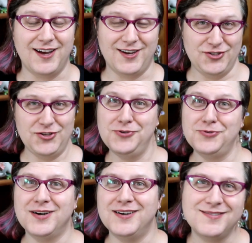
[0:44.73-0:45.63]
a
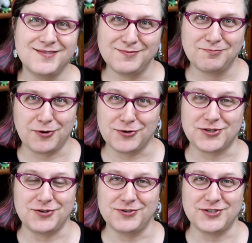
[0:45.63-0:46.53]
new
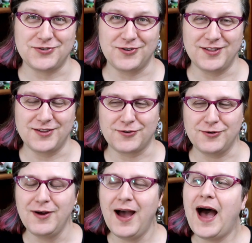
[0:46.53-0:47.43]
person who has joined the
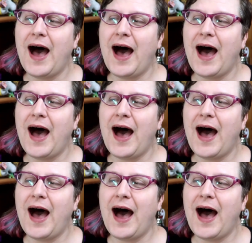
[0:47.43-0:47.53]
crew.